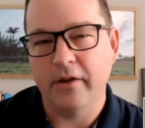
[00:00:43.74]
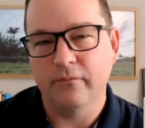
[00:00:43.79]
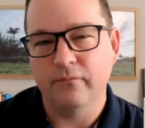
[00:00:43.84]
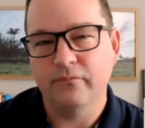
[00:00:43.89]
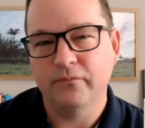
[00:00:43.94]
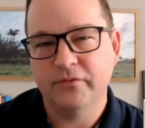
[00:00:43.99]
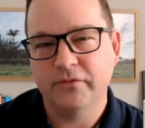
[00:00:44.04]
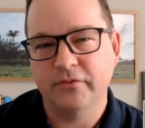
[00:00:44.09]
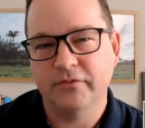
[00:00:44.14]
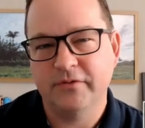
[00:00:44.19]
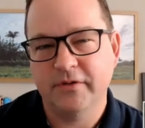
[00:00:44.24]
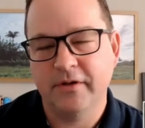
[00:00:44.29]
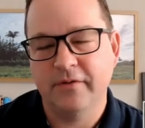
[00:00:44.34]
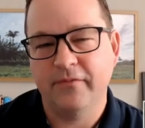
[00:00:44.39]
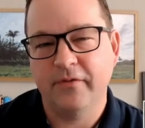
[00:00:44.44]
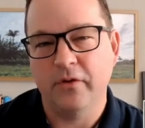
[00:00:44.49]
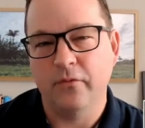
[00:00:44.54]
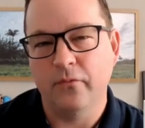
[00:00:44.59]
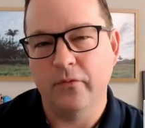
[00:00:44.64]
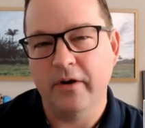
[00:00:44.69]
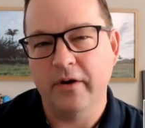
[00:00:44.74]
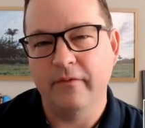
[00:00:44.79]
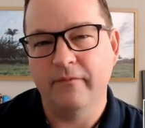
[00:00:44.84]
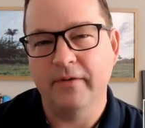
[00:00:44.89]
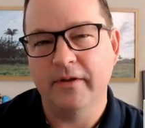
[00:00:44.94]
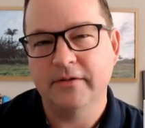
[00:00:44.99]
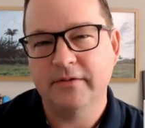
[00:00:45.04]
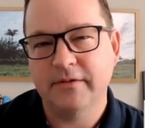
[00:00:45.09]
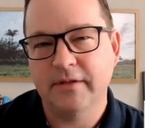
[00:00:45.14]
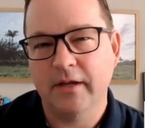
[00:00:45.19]
so significant wind
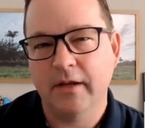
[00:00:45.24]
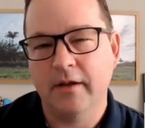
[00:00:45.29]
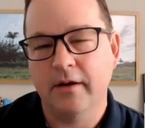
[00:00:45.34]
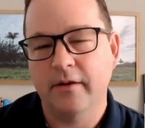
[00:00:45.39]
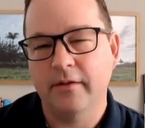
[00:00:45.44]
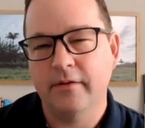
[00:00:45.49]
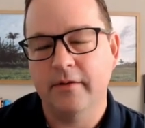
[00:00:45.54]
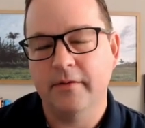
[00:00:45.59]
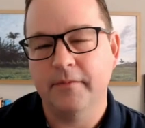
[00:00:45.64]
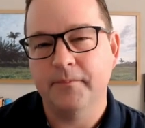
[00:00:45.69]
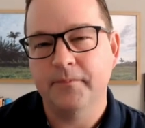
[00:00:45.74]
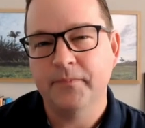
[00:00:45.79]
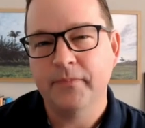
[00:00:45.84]
events, that kind of thing.